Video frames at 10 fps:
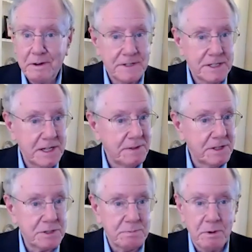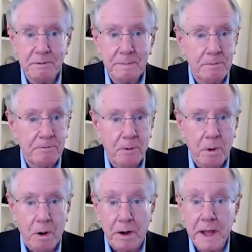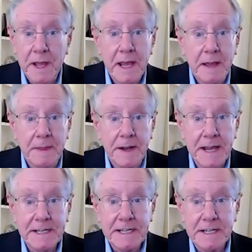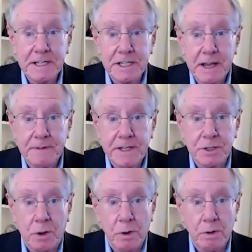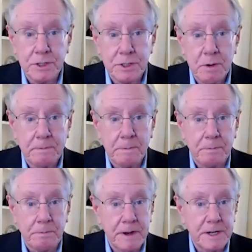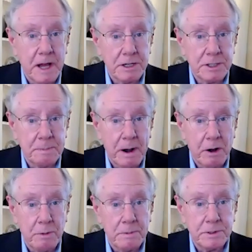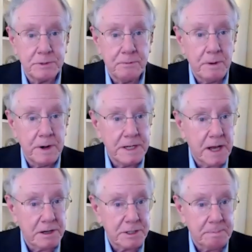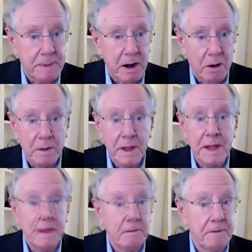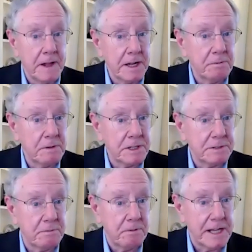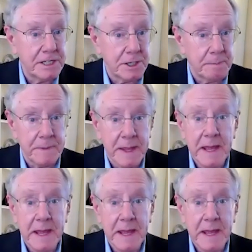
We've seen this movie before. In the 1970s, oil zoomed from $3 a barrel to almost $40 a barrel. The villain was inflation.